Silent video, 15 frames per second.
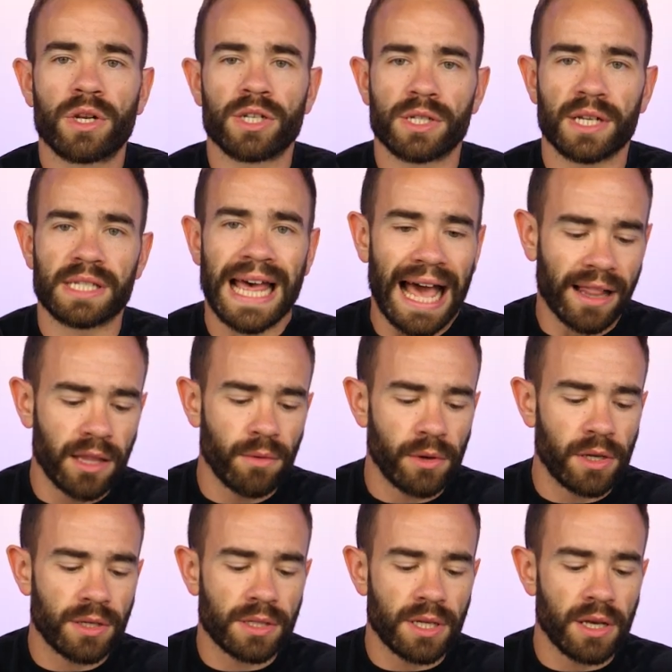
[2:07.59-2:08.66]
which is exactly
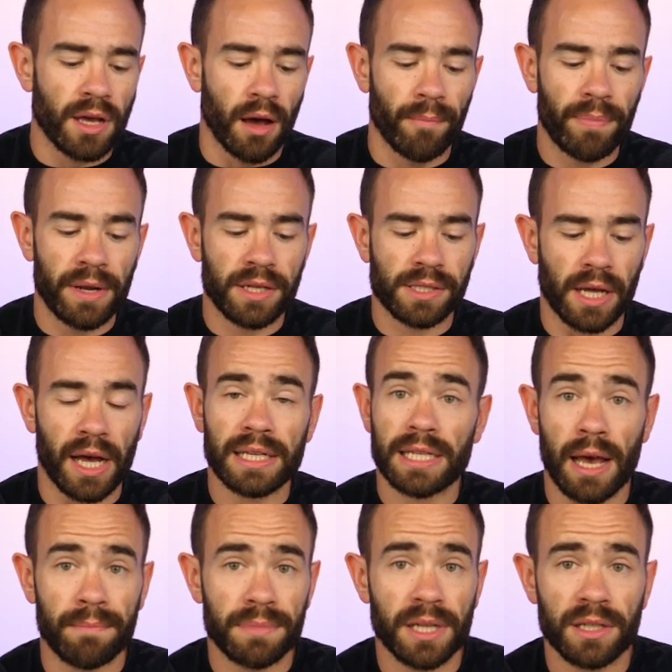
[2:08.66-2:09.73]
what you see companies
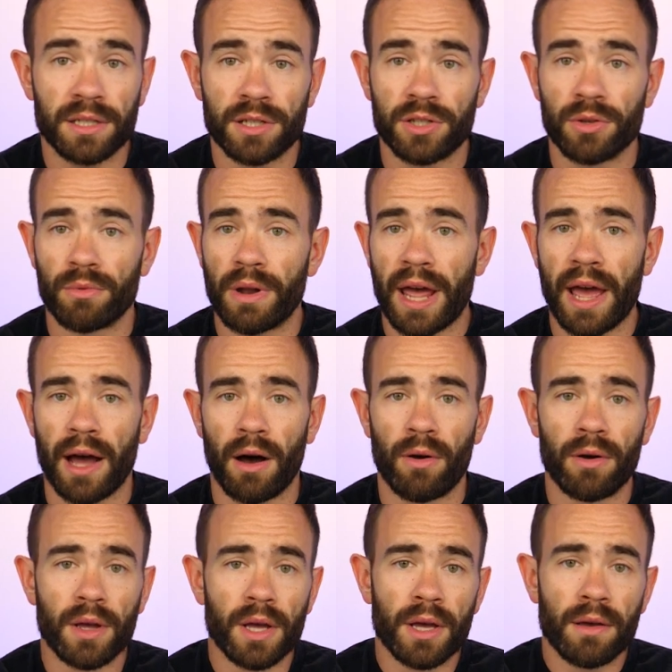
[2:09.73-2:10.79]
attempting to do
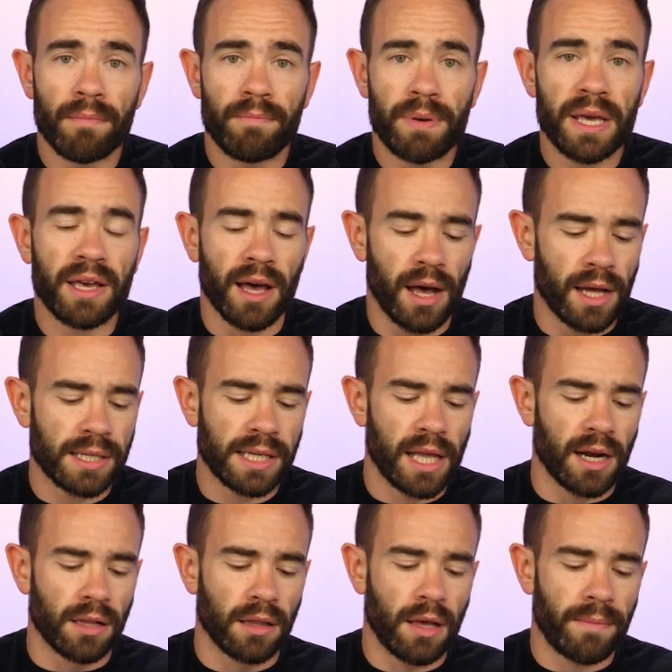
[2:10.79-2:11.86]
now, because
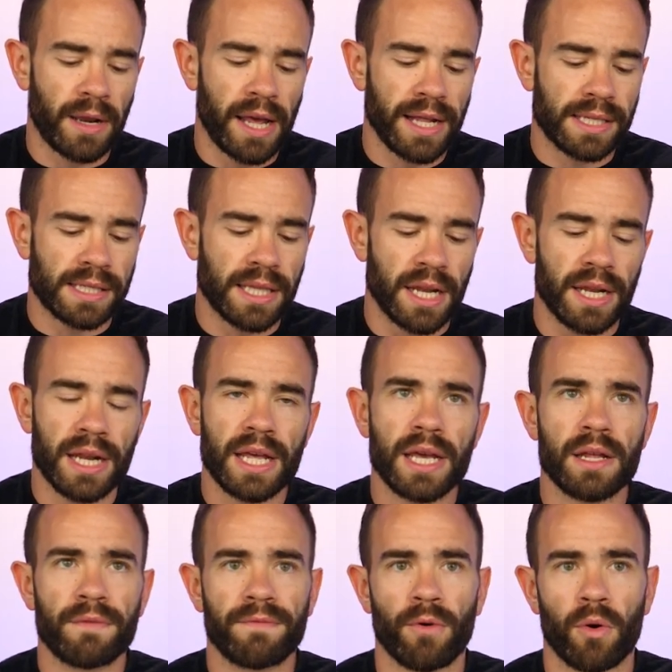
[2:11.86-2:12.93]
it eliminates the
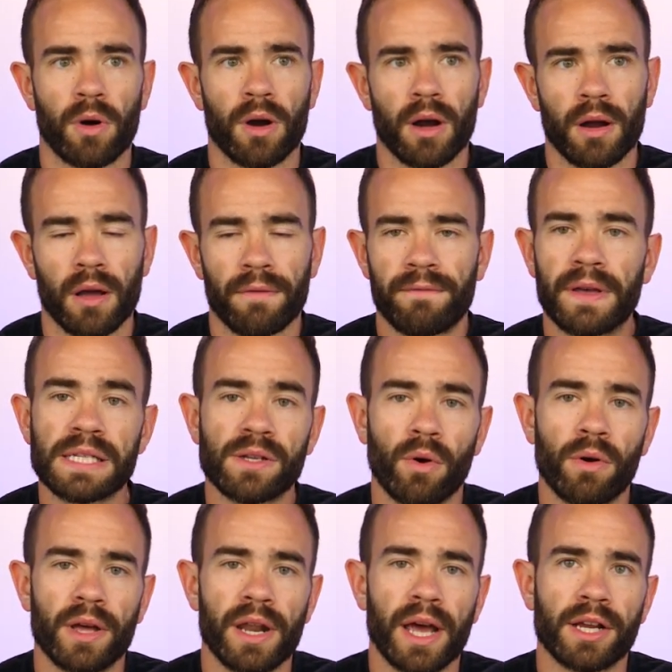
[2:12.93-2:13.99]
need for a
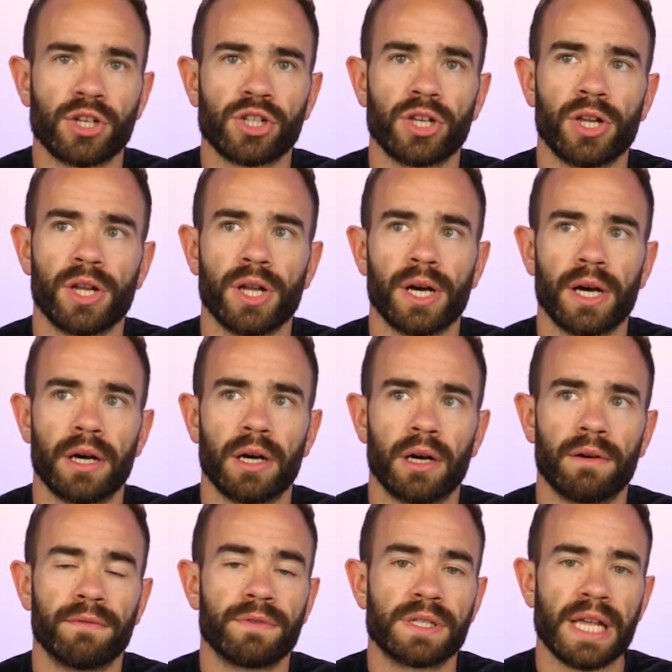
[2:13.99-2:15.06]
physical connection
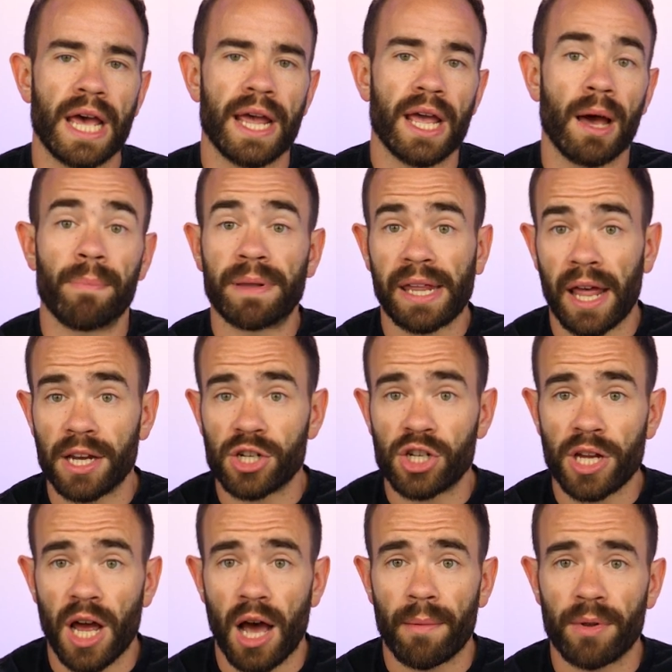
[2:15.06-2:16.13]
of, say, a
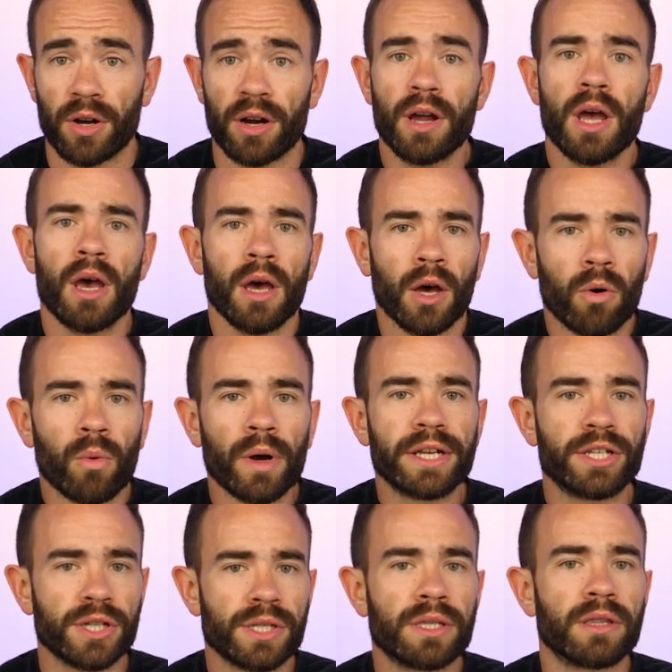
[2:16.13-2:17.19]
potentiometer,
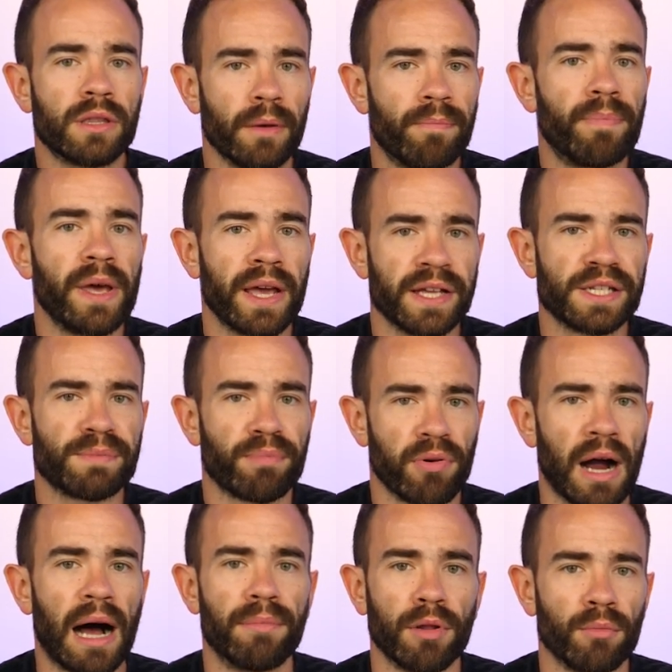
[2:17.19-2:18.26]
which is the biggest
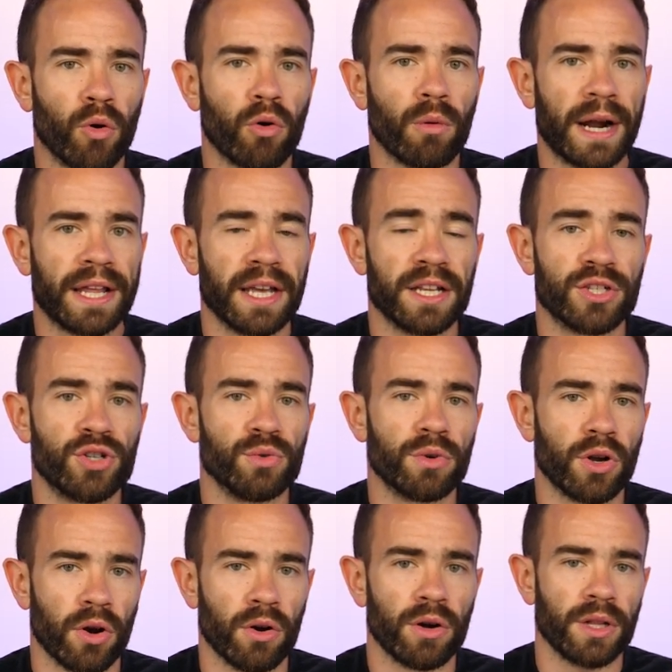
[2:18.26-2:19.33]
problem we're running into
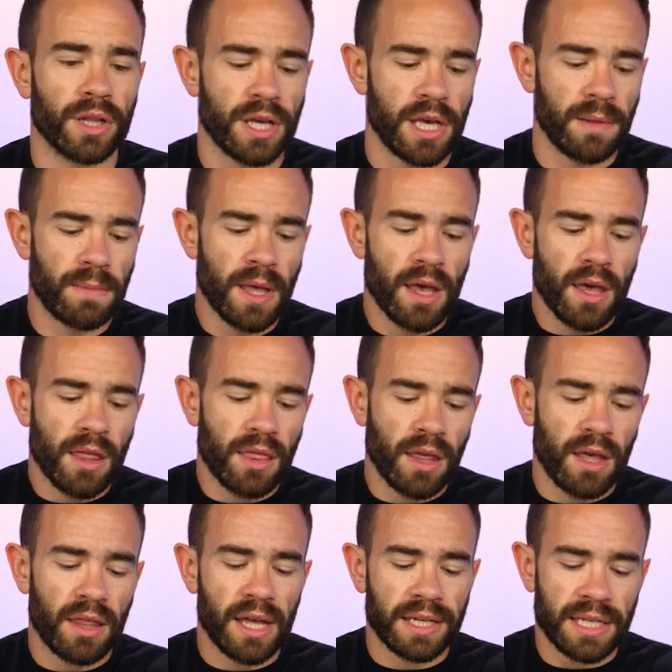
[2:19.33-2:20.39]
currently.
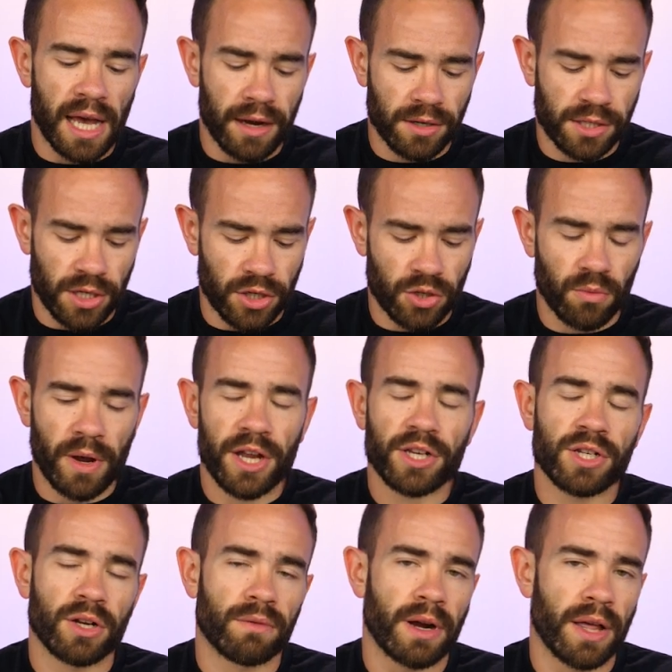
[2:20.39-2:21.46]
The entire
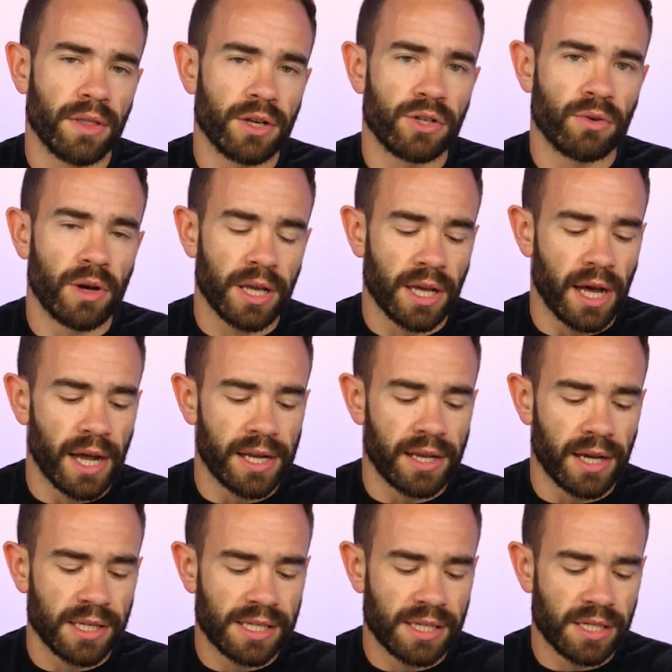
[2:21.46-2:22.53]
situation around the Joy-Con
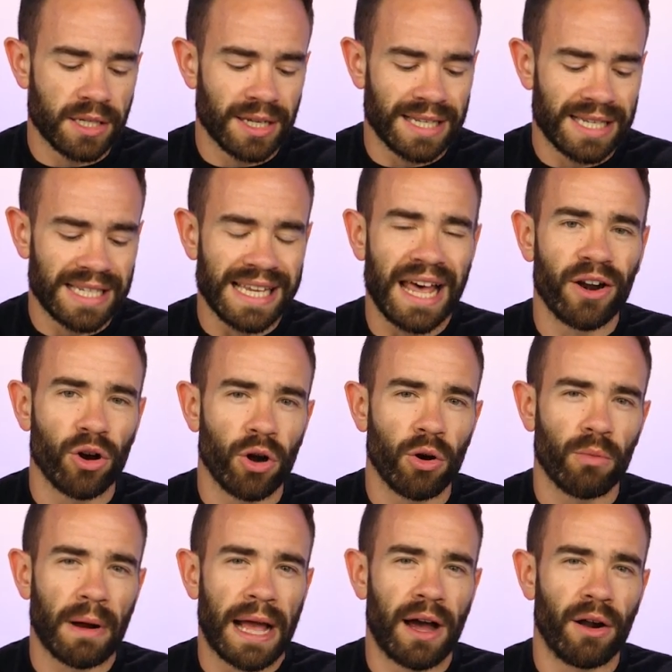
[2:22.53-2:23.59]
does center
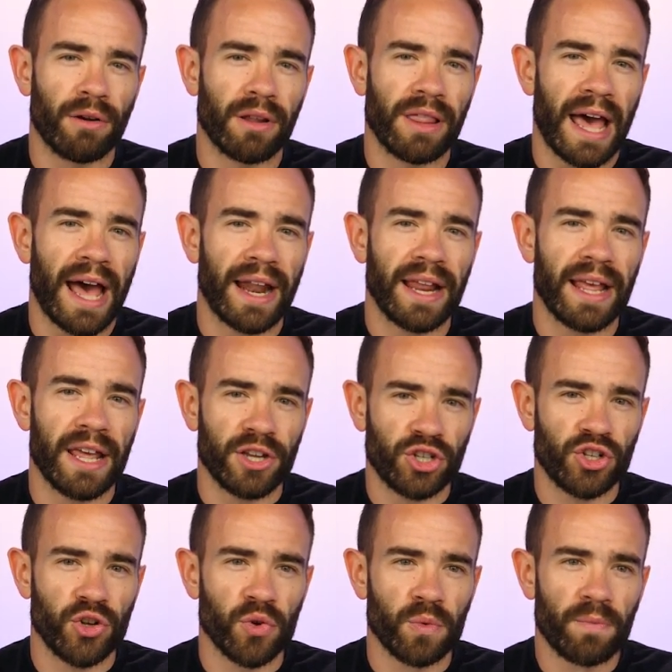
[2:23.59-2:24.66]
around that
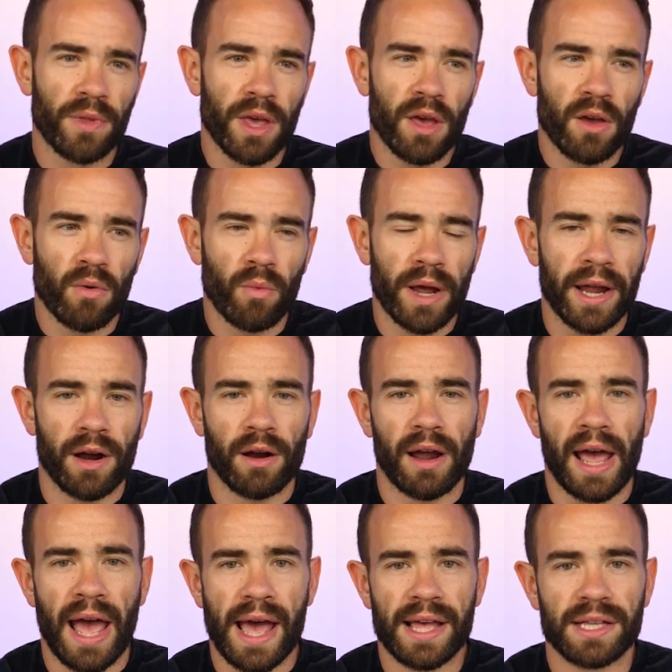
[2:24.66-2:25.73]
issue,
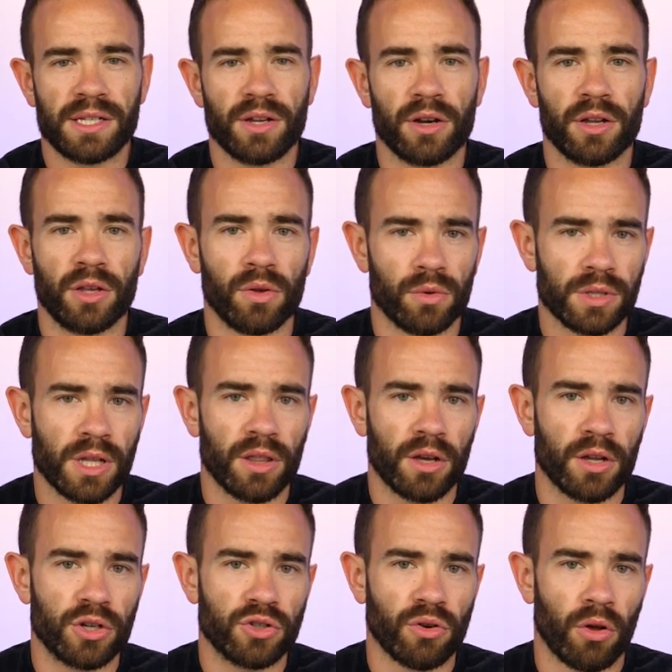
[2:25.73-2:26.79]
where as you're using the
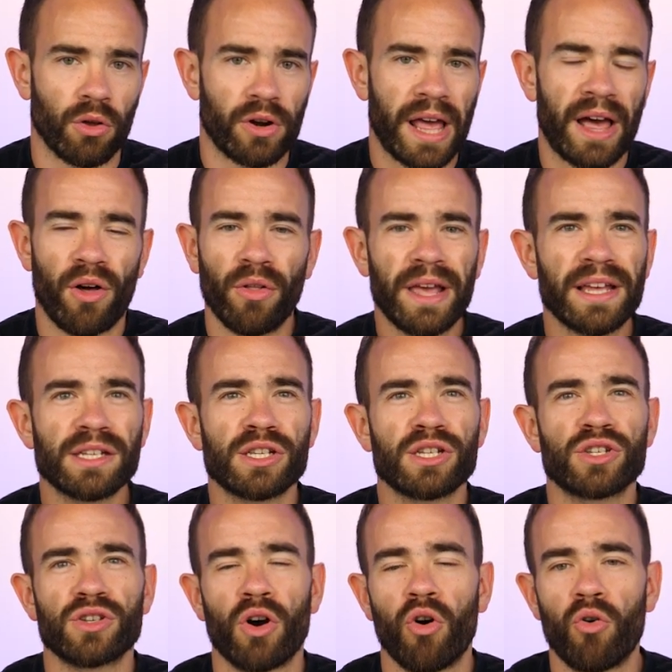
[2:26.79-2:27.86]
controller, it only has
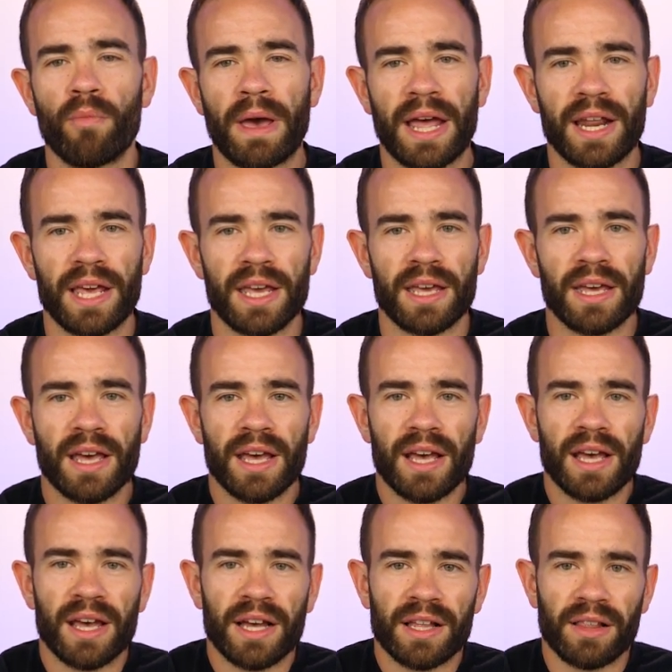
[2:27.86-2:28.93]
so many
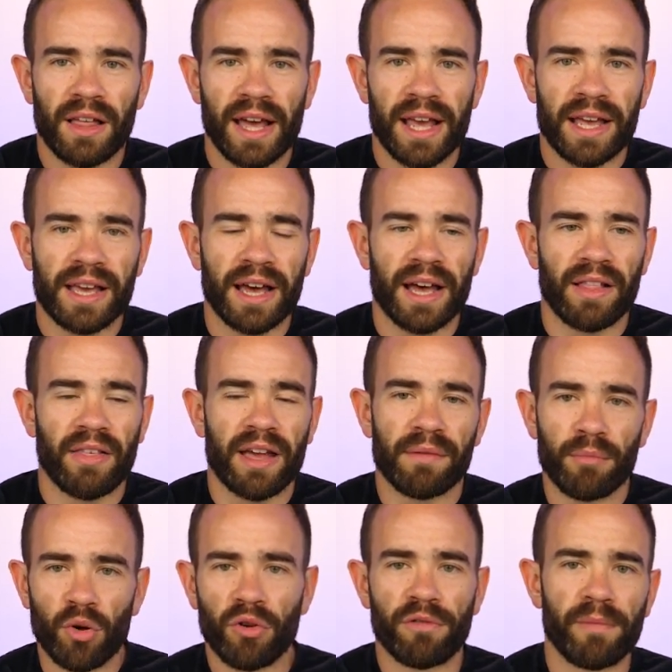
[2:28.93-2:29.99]

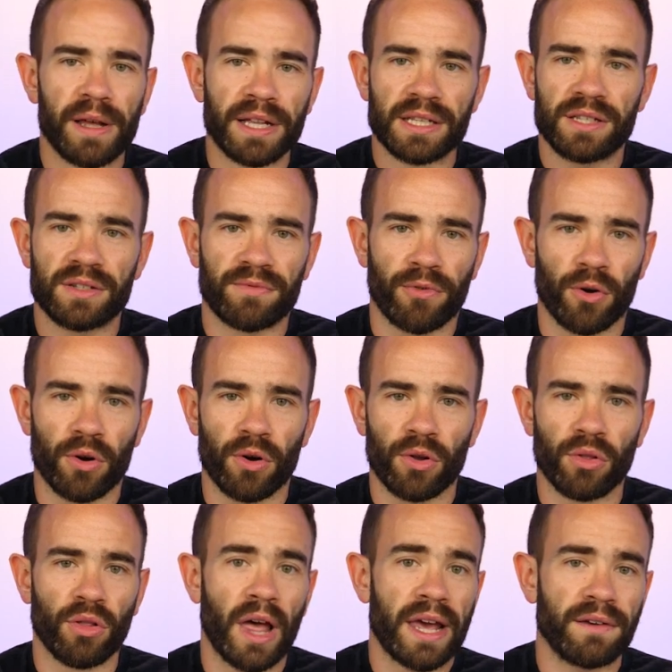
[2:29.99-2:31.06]
like movements for
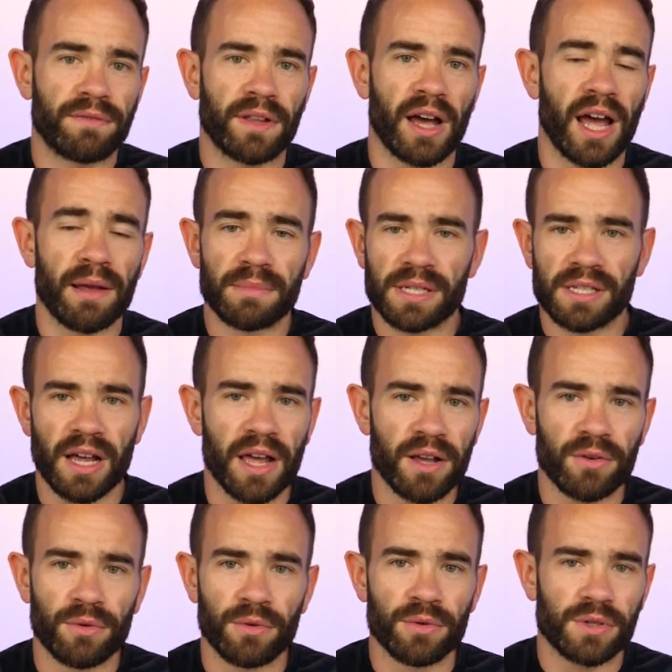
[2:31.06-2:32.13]
lifetime
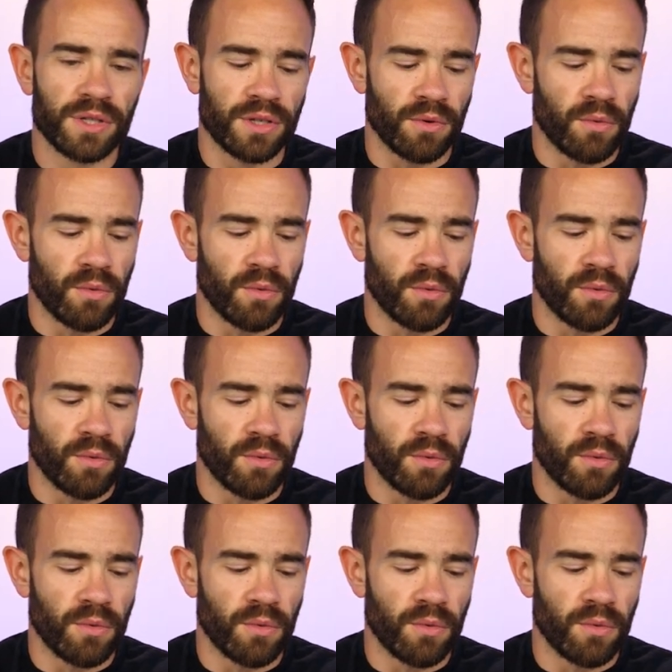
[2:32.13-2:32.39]
cycles,